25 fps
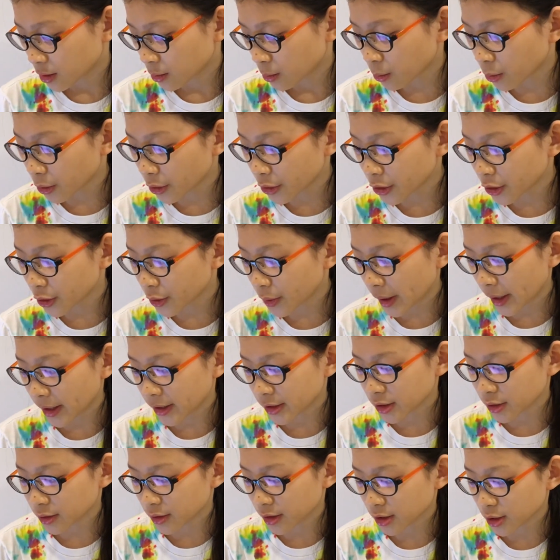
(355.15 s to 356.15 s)
will you
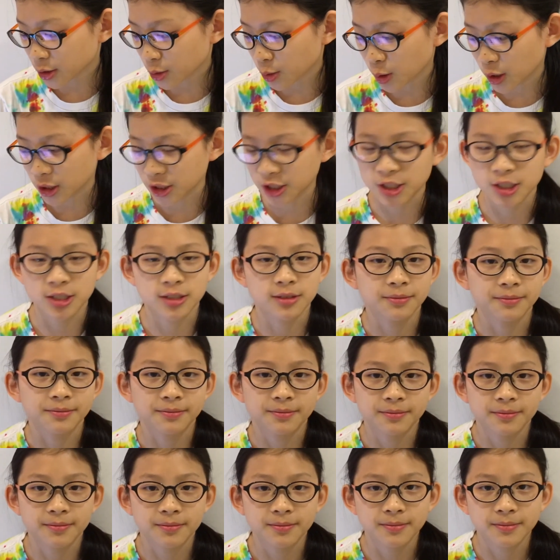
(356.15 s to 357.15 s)
answer this question?
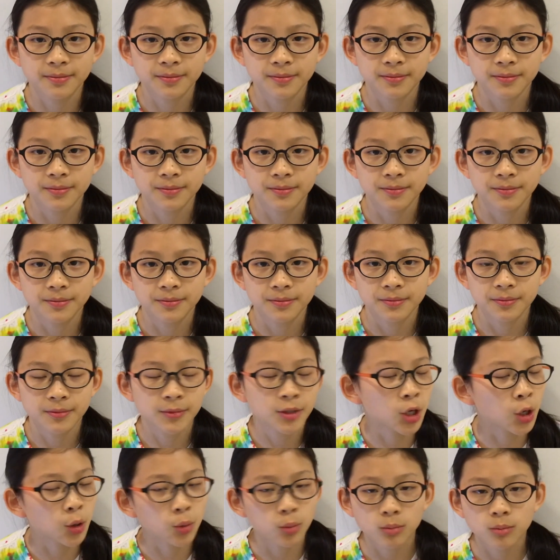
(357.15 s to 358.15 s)

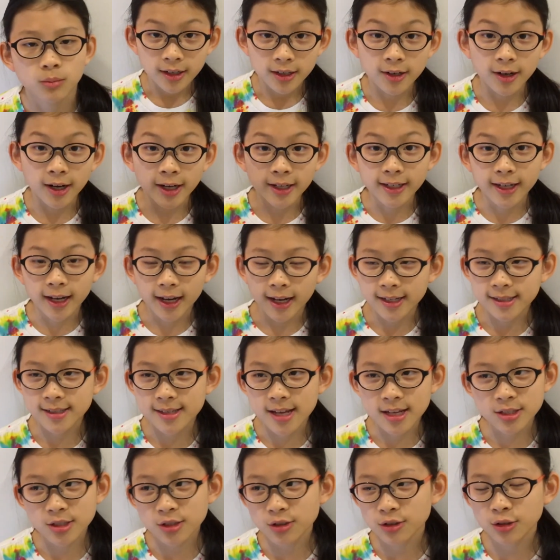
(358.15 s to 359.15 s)
No. Alright guys,
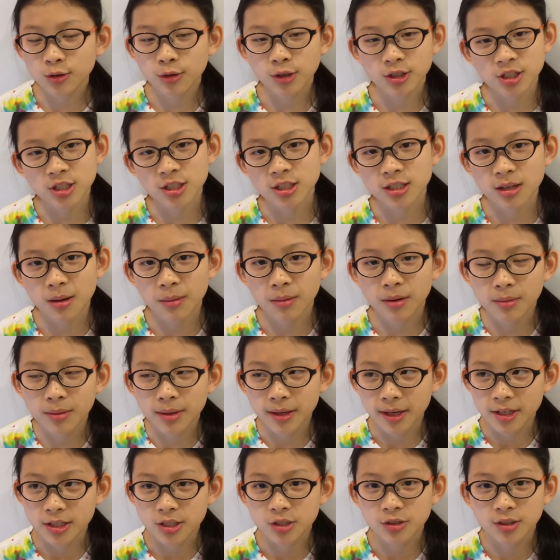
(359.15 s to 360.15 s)
that's all the questions I'm going to
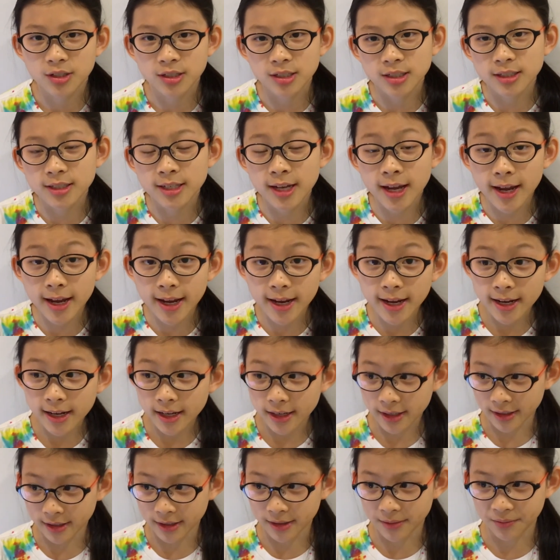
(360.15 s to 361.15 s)
be answering today.
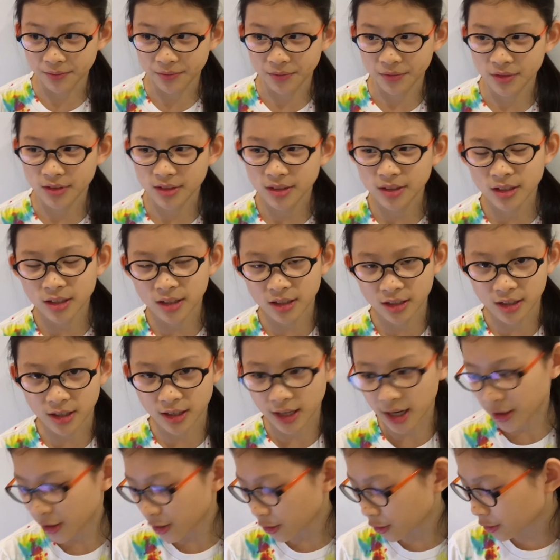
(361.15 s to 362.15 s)

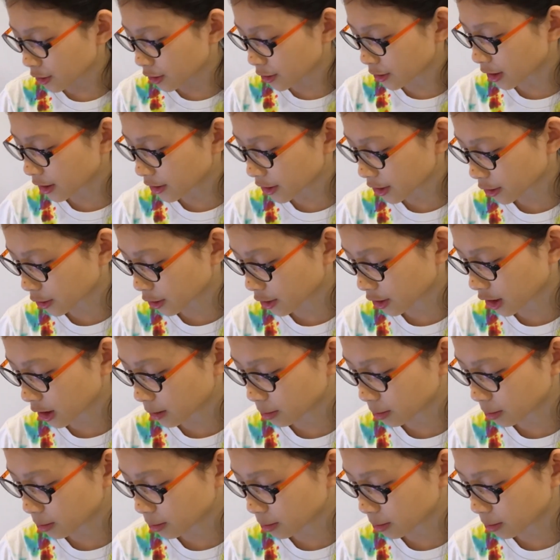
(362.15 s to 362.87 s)
I know there are a